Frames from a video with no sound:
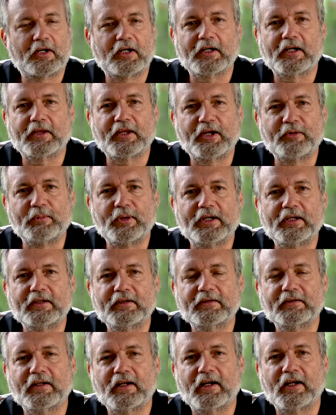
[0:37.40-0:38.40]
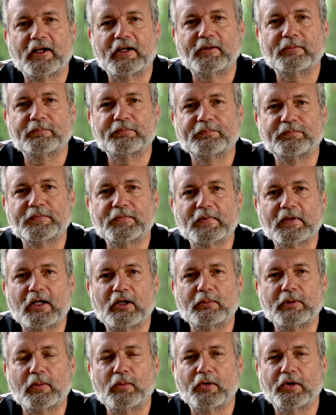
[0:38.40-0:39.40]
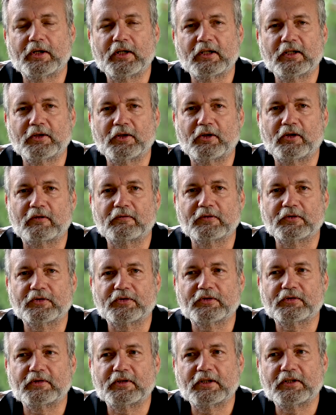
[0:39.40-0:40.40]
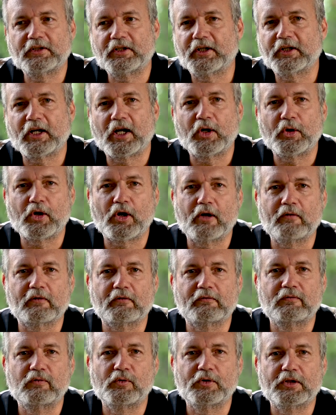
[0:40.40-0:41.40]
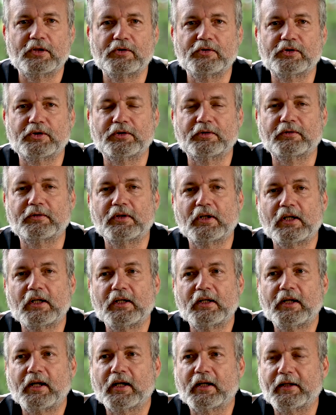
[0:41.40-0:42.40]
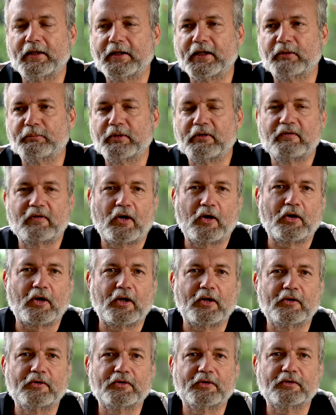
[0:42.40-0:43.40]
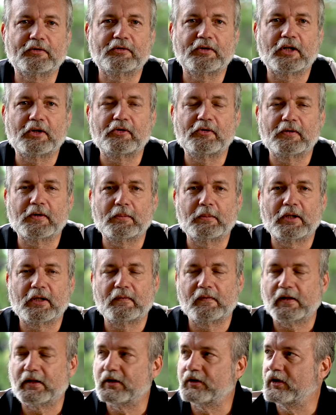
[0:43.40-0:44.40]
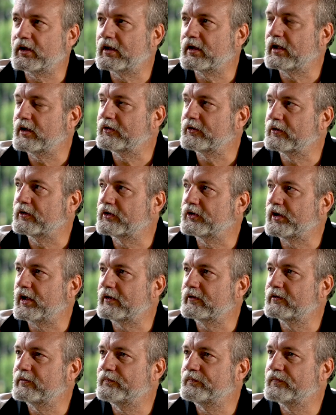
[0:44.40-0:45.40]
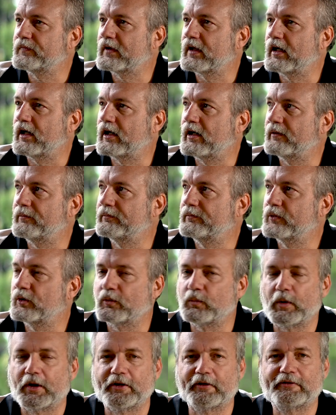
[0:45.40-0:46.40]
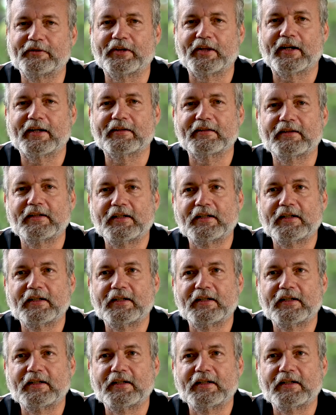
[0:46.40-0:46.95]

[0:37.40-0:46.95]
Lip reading: that I get that many, I'll be working in the office, you know, going over footage and cleaning up my photos and, you know, doing a bit of editing and that sort of stuff. Good weather for that.